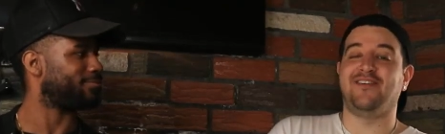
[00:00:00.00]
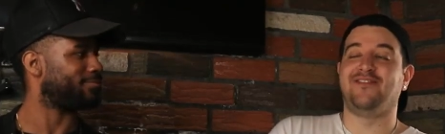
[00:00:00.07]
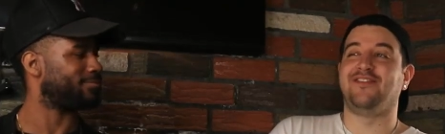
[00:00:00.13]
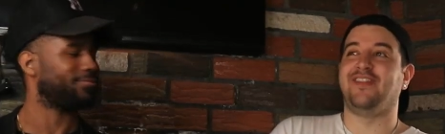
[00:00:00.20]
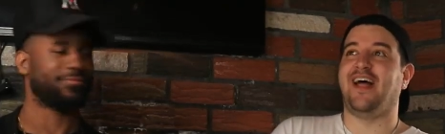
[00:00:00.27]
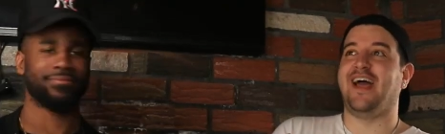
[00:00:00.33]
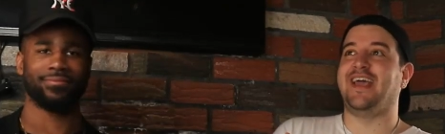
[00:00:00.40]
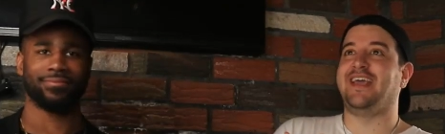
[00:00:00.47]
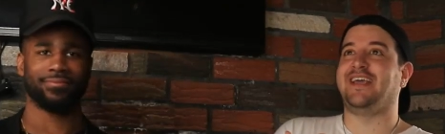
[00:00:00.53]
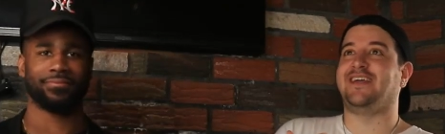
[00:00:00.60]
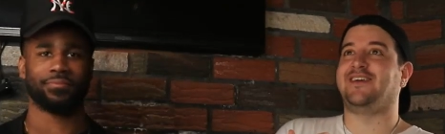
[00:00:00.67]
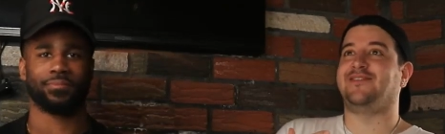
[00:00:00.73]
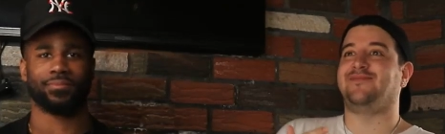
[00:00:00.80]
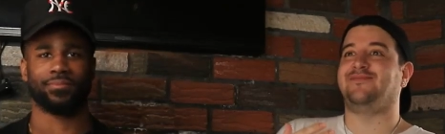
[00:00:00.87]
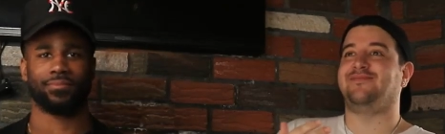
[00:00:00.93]
Speaker 1: of
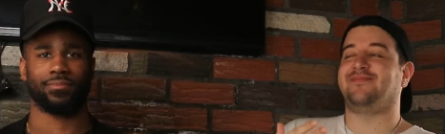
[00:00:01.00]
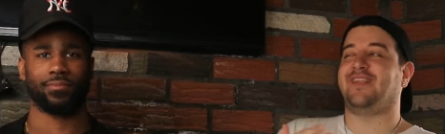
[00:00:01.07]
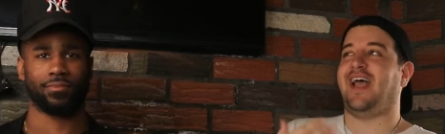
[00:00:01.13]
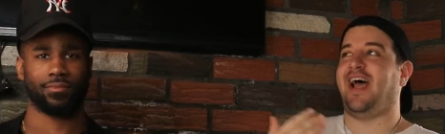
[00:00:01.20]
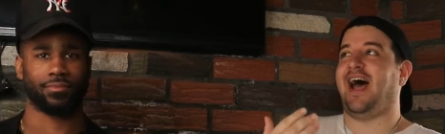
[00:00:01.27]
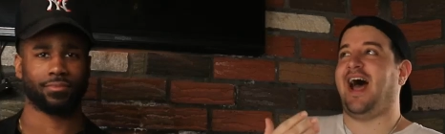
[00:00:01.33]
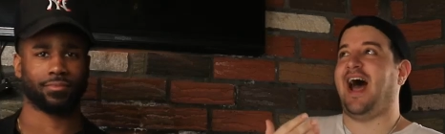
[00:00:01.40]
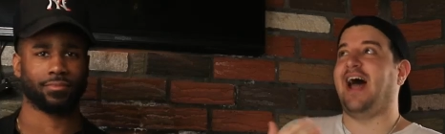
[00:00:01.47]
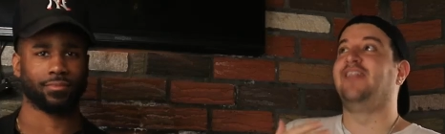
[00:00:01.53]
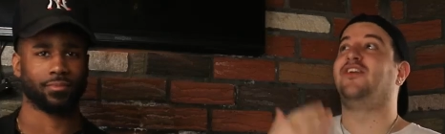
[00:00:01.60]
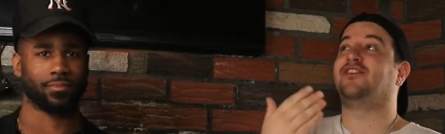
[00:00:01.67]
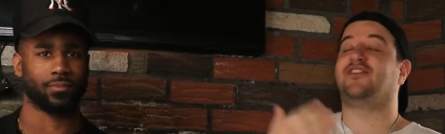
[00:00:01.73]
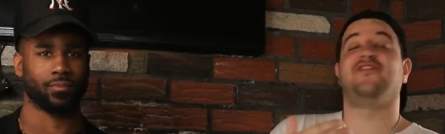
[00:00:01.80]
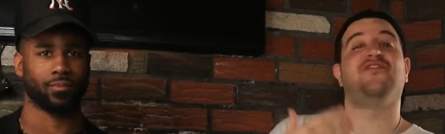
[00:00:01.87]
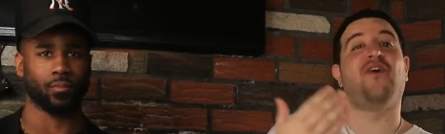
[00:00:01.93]
like, I
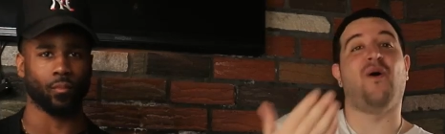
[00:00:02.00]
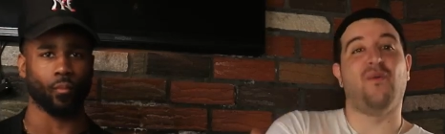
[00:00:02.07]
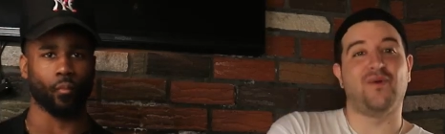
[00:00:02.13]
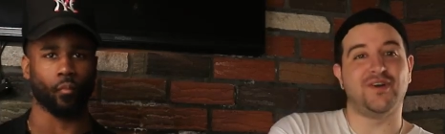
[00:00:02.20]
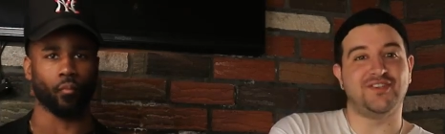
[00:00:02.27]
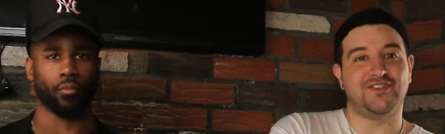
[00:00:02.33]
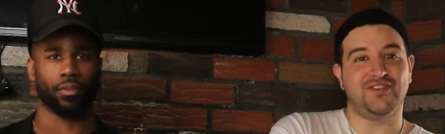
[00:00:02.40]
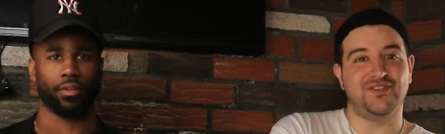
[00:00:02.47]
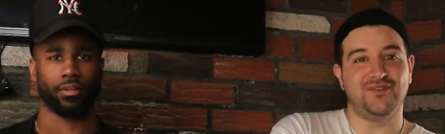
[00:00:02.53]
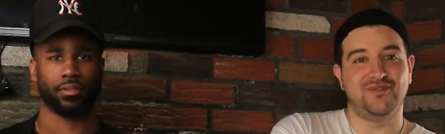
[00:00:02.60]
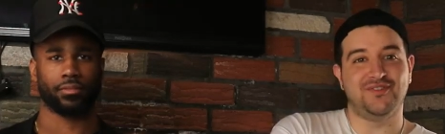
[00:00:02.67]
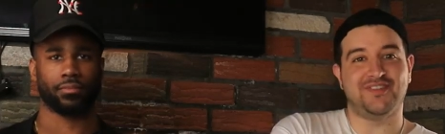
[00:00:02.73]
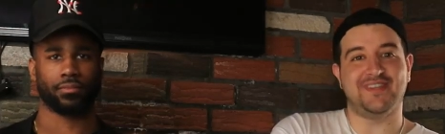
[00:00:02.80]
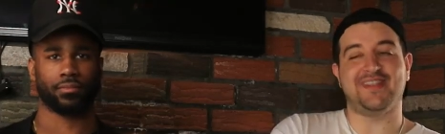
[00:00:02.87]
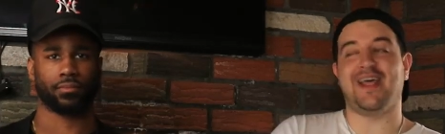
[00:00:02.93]
looked forward to
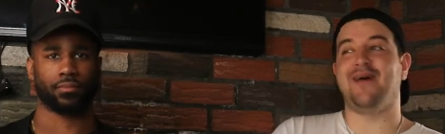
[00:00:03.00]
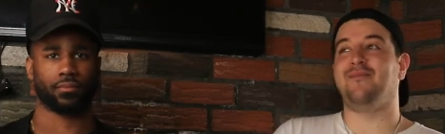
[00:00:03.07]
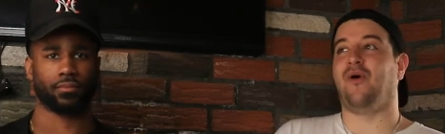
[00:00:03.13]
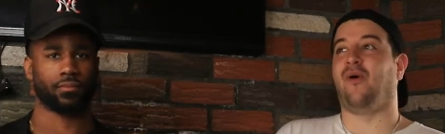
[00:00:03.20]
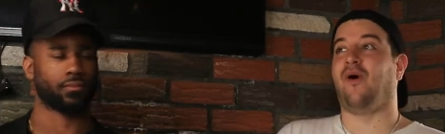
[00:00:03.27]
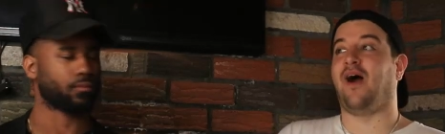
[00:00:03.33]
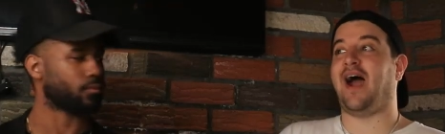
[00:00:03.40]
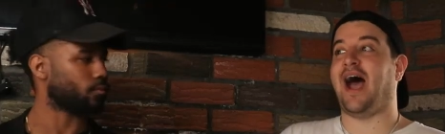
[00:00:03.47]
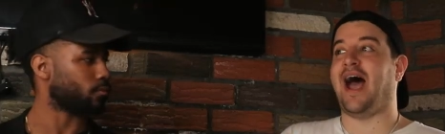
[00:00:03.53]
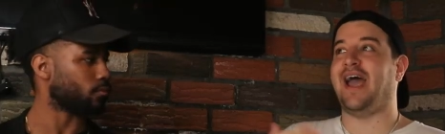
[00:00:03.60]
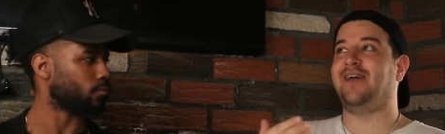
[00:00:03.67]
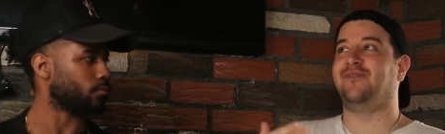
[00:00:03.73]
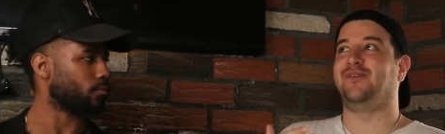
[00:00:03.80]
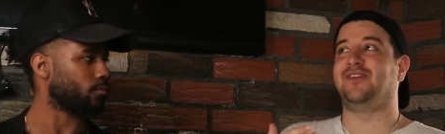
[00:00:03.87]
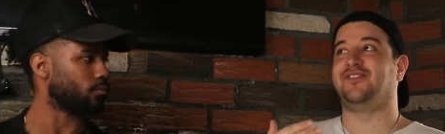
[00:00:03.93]
using them or
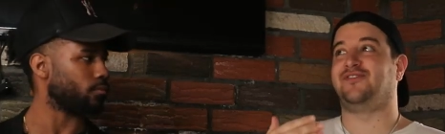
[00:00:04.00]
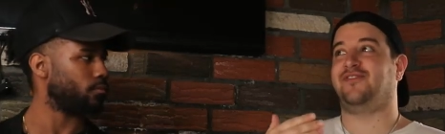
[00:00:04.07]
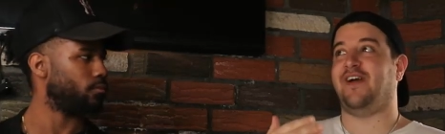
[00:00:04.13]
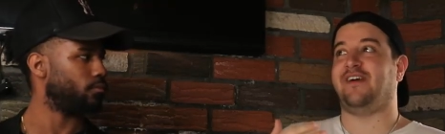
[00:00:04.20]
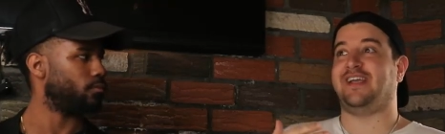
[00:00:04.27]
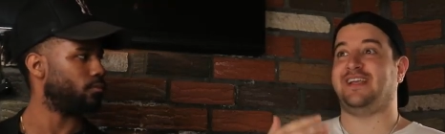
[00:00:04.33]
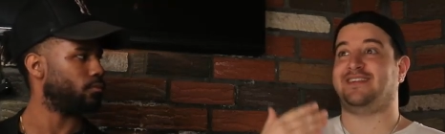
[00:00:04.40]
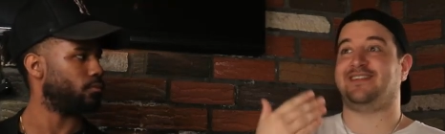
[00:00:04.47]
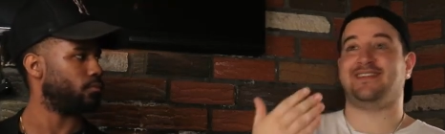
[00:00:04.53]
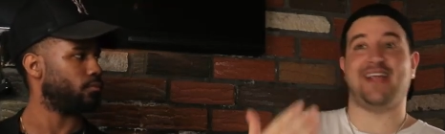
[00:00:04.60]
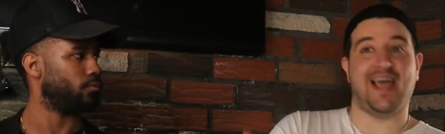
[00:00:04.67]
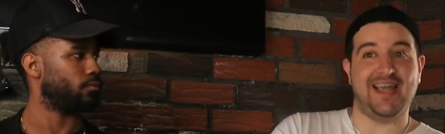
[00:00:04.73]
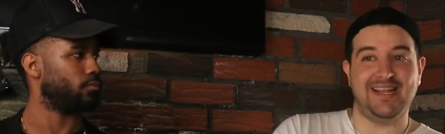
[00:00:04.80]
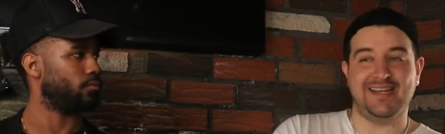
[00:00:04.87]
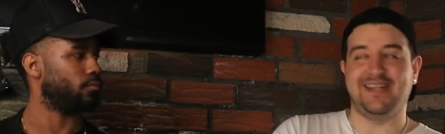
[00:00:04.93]
I was very
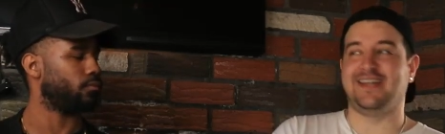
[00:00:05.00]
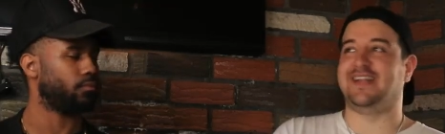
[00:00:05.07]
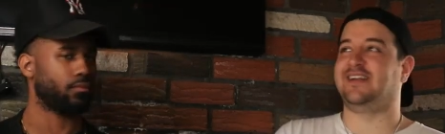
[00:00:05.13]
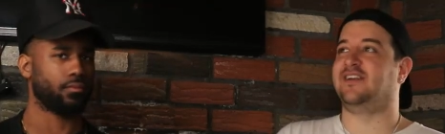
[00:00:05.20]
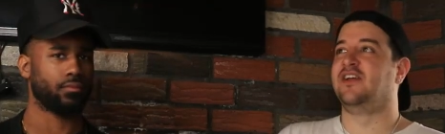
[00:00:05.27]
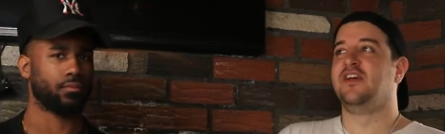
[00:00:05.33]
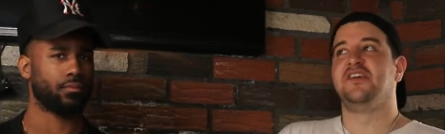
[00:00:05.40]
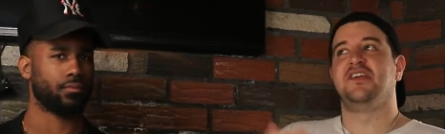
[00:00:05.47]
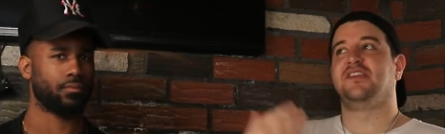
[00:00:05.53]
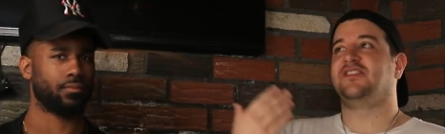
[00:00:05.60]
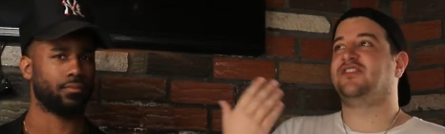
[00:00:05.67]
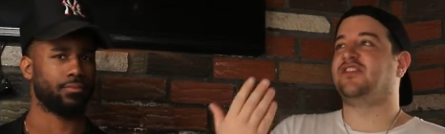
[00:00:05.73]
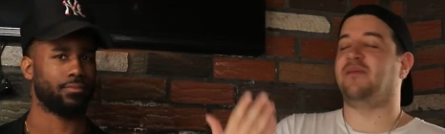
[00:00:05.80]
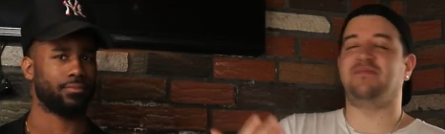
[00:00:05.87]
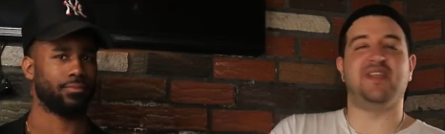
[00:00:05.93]
excited and
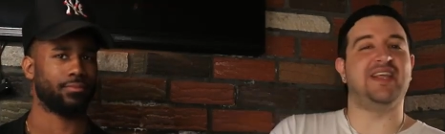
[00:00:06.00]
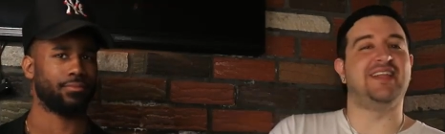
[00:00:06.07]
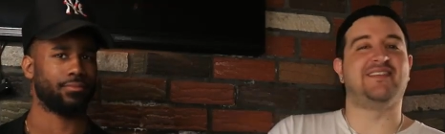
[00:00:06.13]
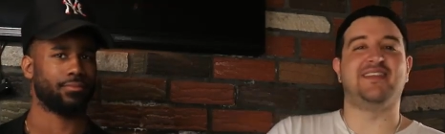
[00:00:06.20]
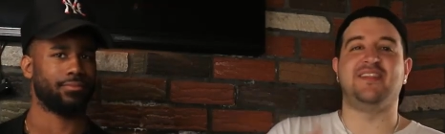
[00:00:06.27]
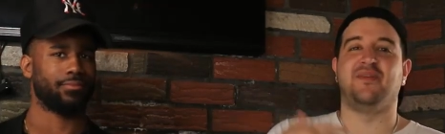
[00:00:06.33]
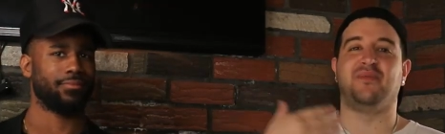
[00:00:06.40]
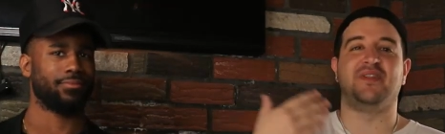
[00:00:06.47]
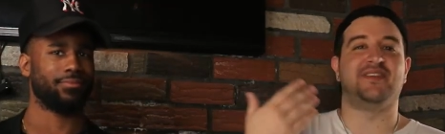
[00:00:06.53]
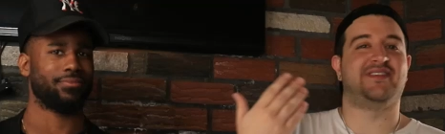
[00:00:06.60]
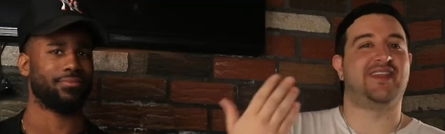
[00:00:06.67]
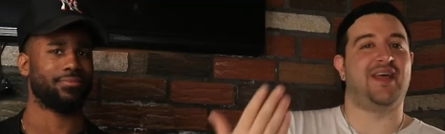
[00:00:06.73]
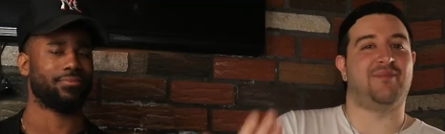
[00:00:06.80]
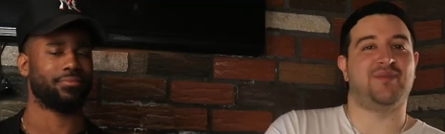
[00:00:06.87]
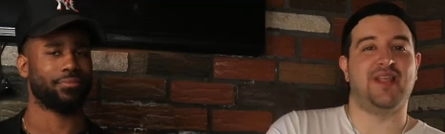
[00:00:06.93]
something, it's either
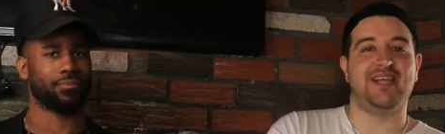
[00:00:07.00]
with their